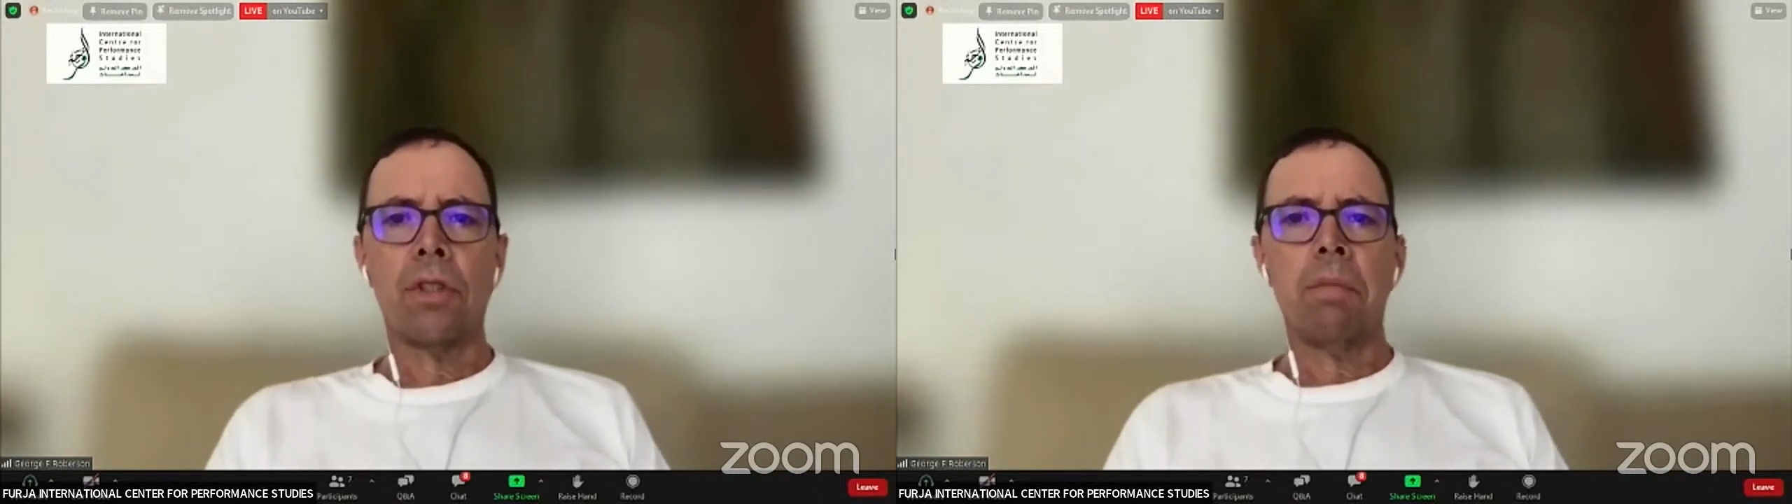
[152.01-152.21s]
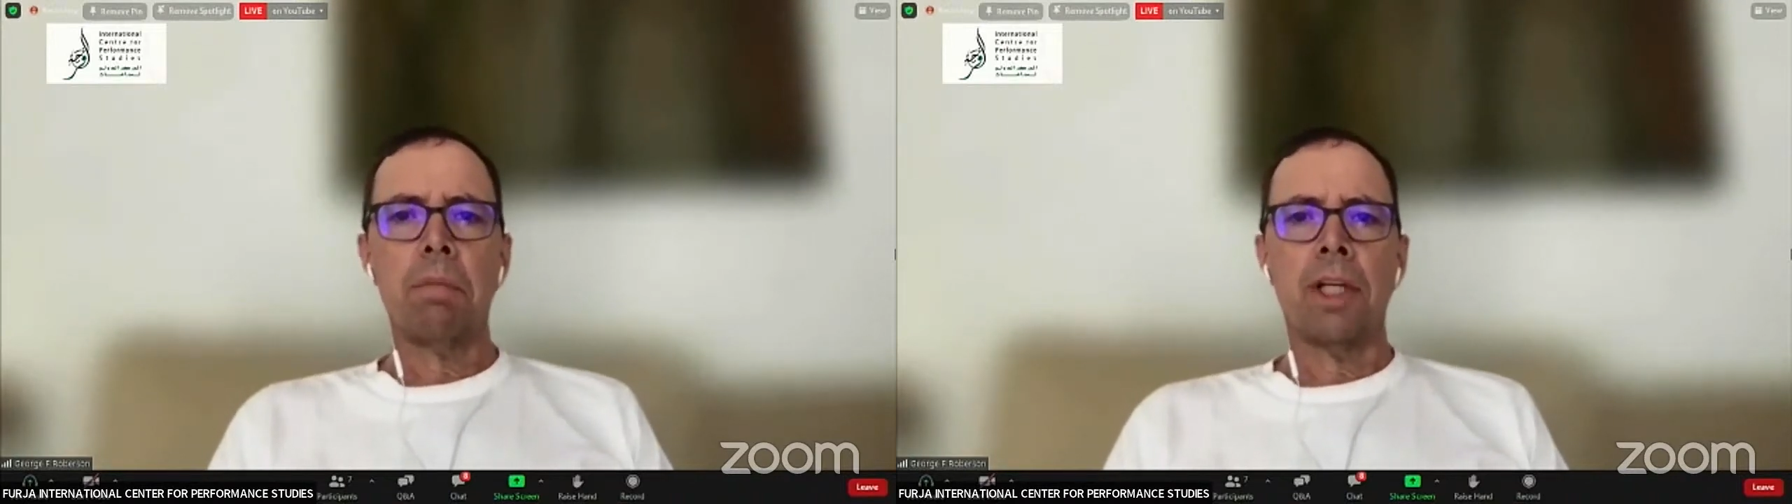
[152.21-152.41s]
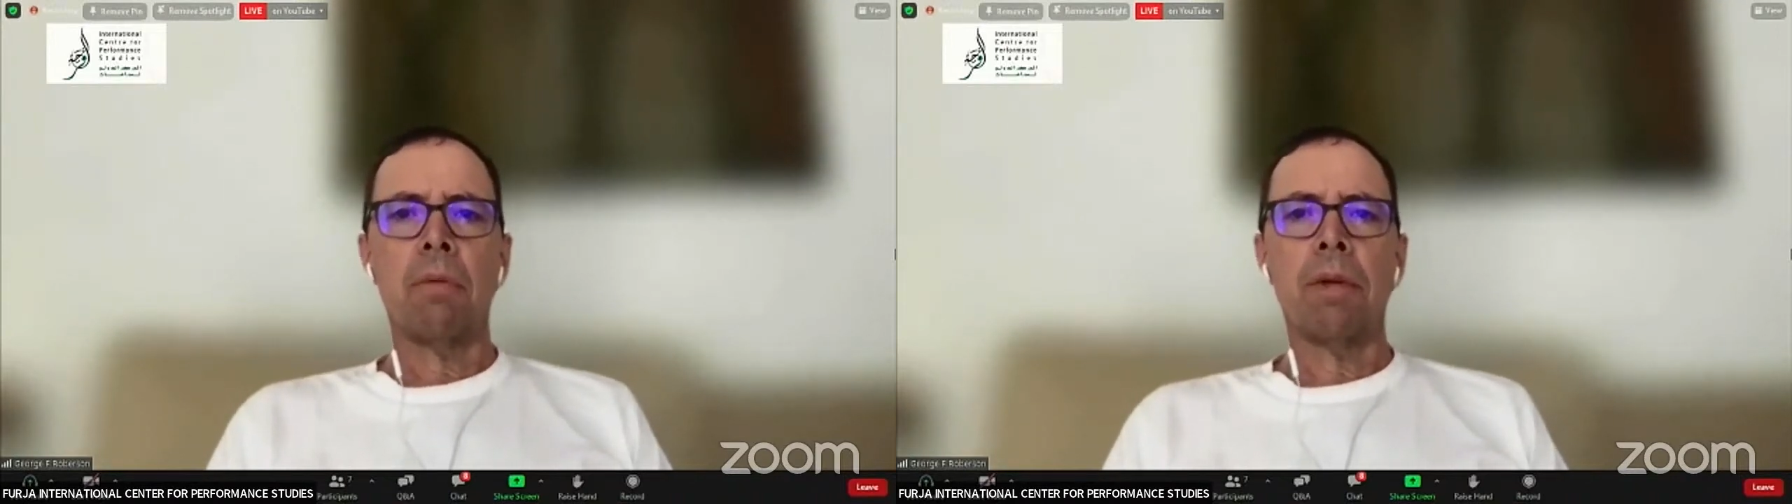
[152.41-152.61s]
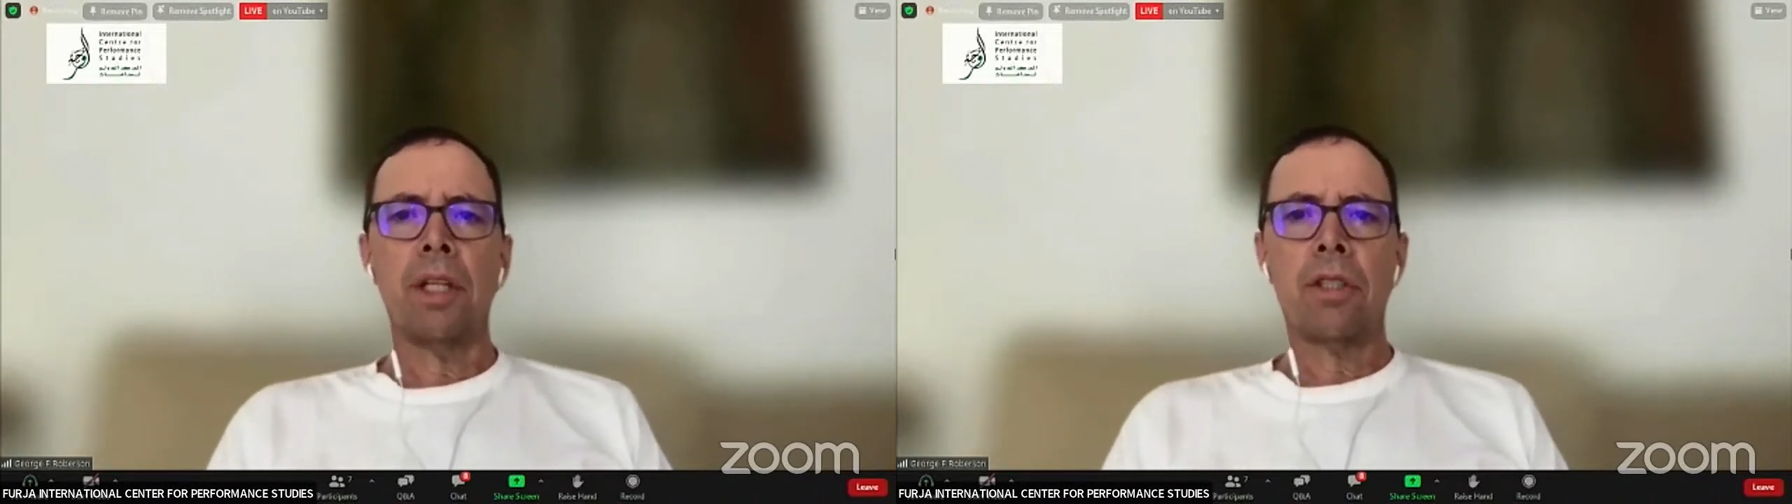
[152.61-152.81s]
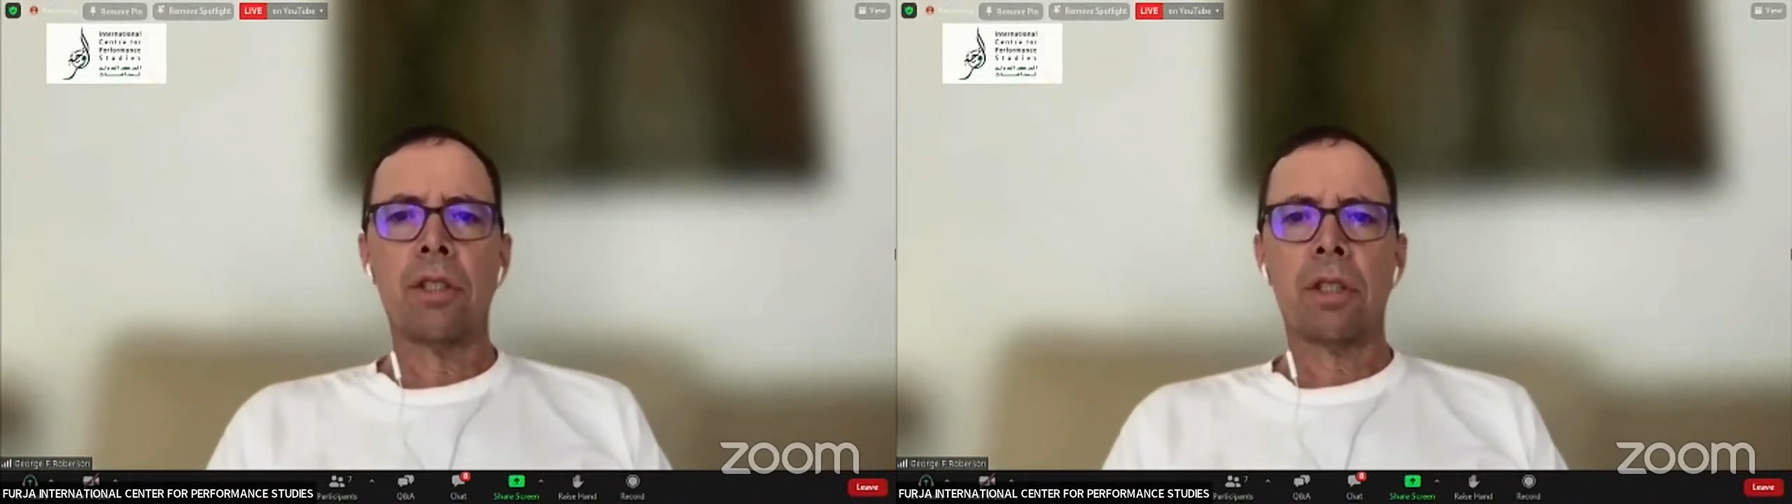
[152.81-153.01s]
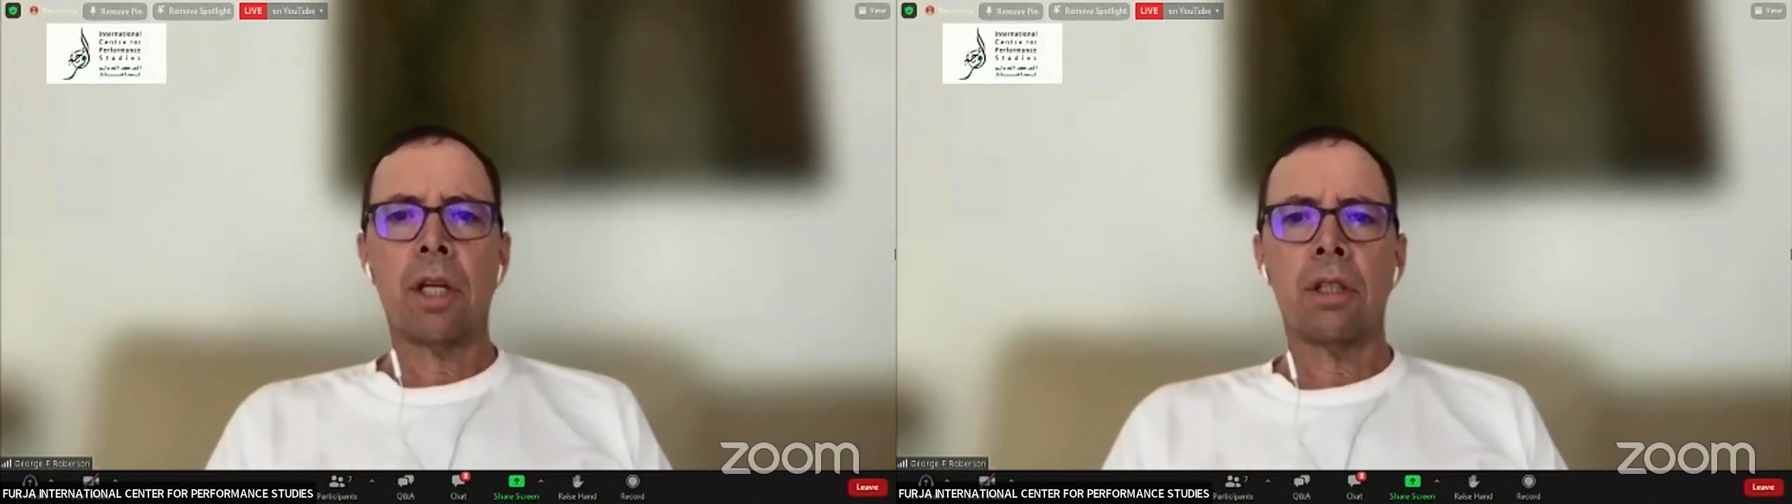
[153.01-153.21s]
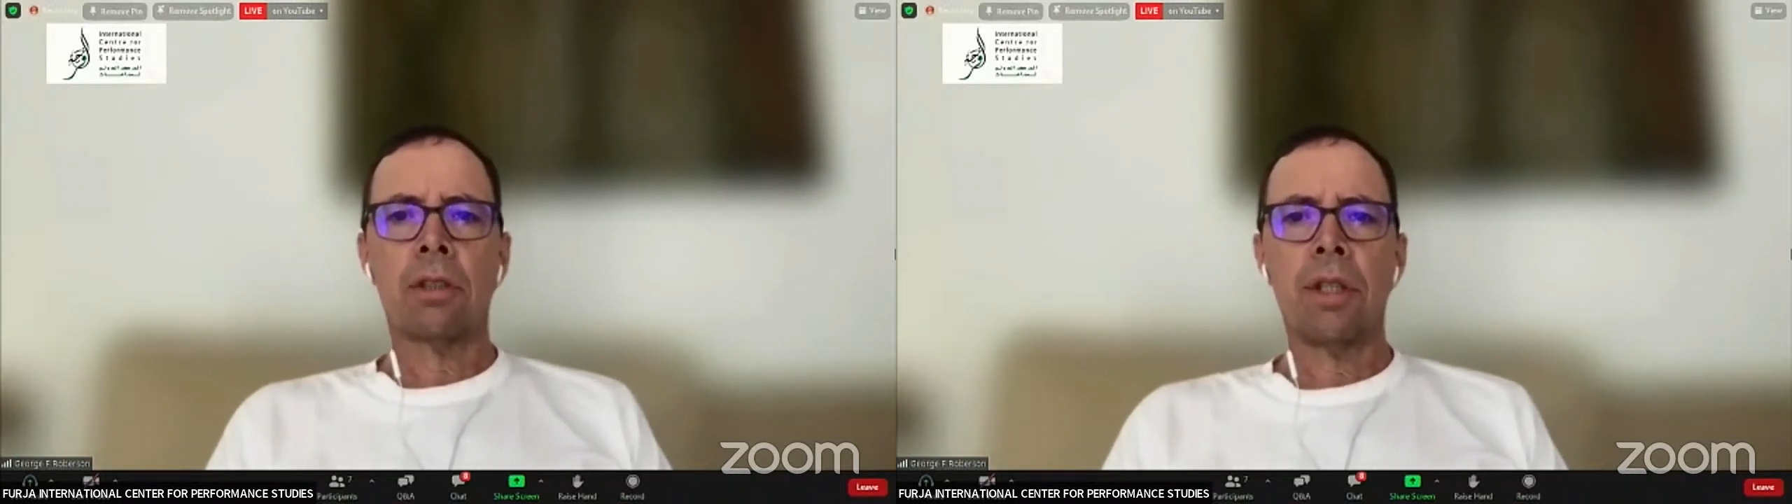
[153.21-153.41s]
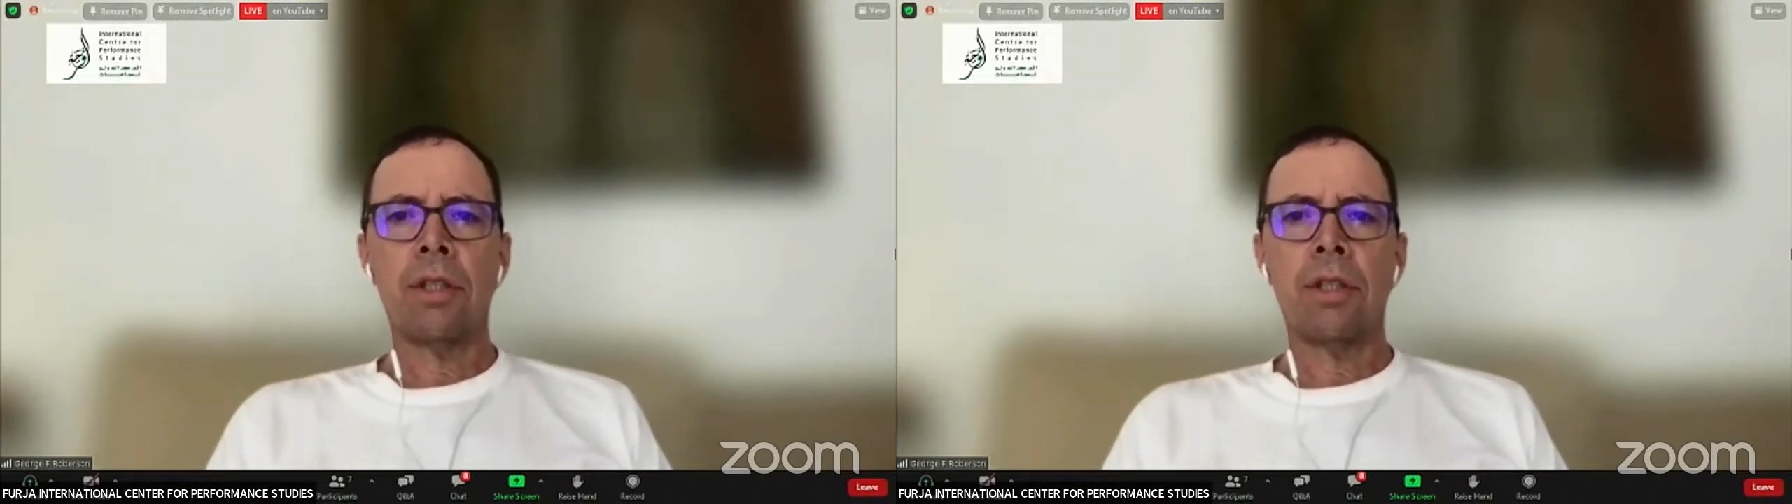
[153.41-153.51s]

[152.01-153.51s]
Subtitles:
religious countries.